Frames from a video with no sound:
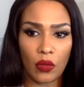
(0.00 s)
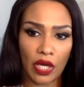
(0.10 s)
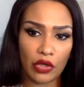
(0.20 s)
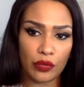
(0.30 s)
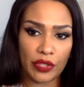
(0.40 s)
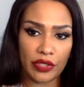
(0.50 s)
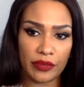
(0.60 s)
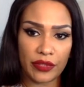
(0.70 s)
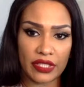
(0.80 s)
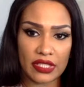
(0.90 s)
Why do
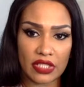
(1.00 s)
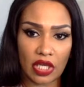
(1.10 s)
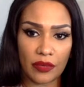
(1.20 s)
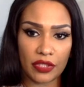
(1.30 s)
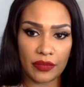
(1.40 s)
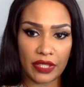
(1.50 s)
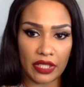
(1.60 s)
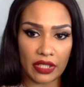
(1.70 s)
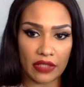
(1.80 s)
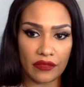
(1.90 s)
married men stop
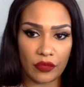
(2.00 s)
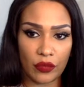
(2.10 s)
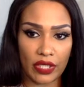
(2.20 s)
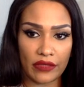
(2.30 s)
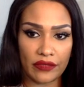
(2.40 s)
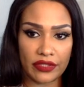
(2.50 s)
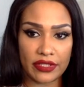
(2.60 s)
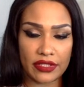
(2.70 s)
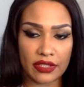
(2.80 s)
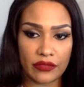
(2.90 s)
committing if the wife
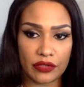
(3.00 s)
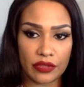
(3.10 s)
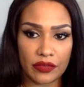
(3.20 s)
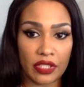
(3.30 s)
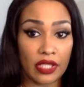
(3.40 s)
is leveled up?